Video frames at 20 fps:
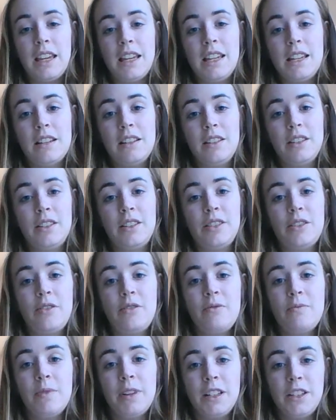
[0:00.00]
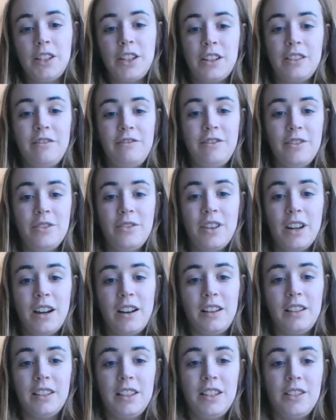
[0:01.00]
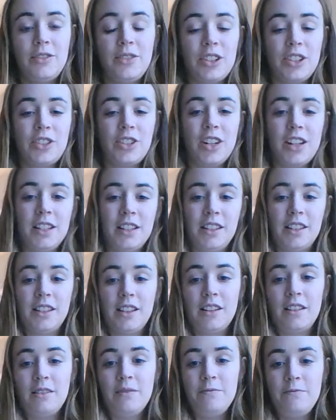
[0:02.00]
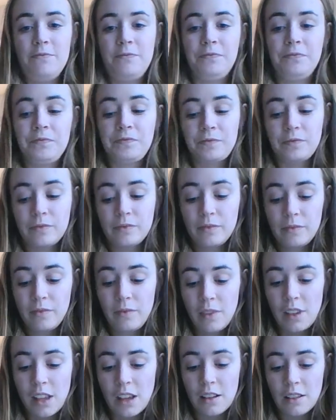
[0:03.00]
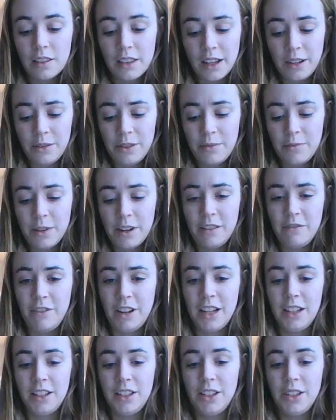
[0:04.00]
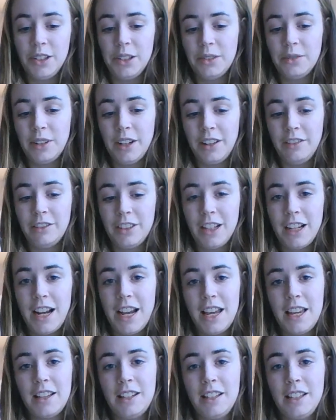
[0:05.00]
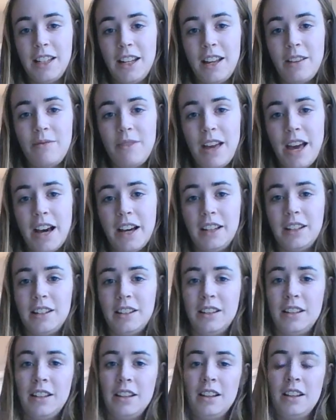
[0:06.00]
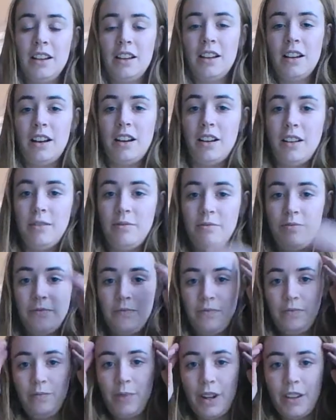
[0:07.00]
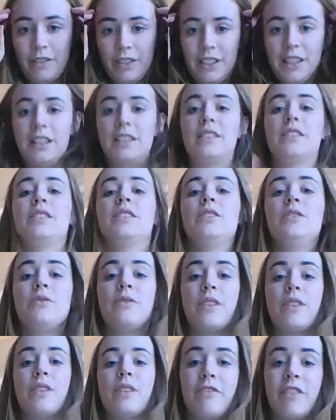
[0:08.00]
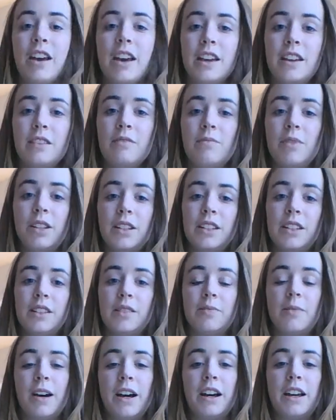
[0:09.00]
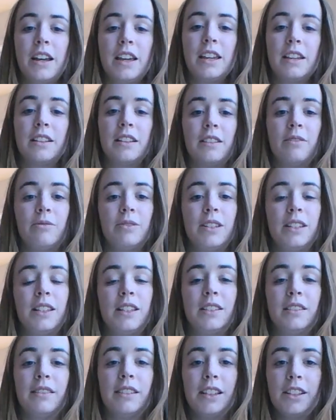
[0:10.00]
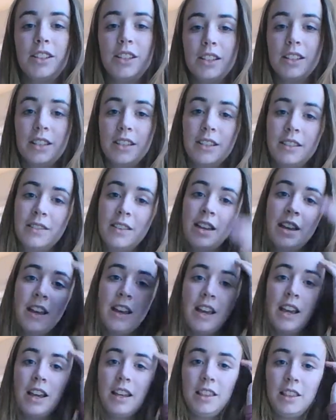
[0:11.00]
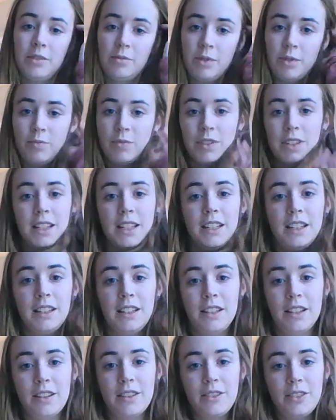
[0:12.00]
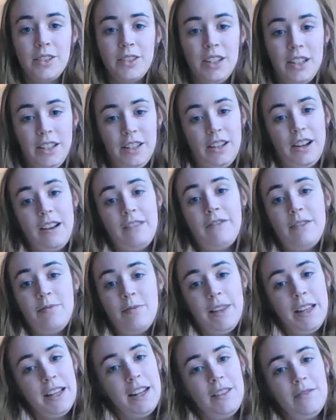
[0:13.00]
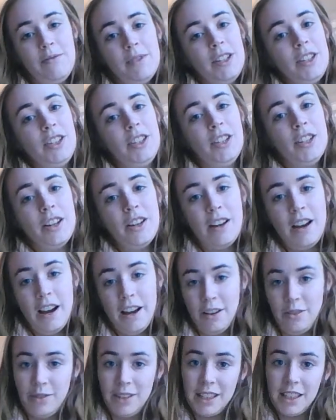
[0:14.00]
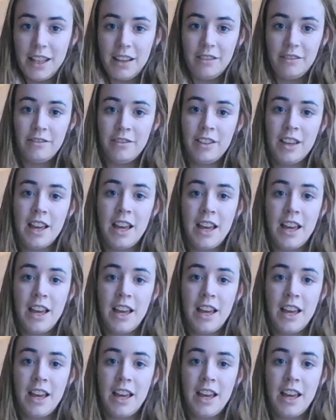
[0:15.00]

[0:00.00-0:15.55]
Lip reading: eaten so much good food at all these restaurants that we've been invited to or whatever. And today we had breakfast at this new cafe in Boston Spa, and it was delicious. And then we proceeded to go straight to Coffee Planet, which I always love.